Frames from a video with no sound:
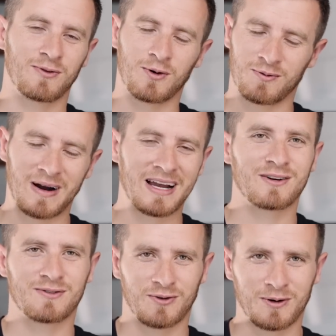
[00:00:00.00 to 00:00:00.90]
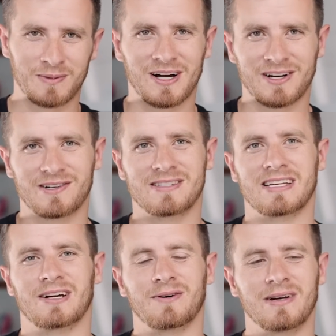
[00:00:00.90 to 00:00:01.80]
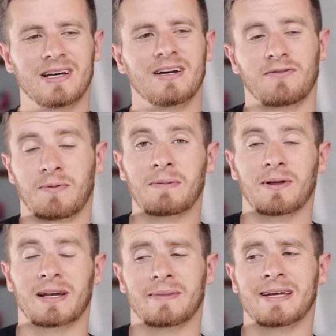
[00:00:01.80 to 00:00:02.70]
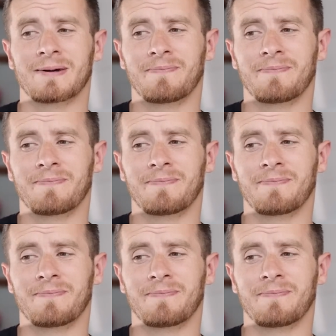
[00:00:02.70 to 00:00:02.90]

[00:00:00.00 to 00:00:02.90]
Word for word: for writers, for bloggers, you know, for people like me.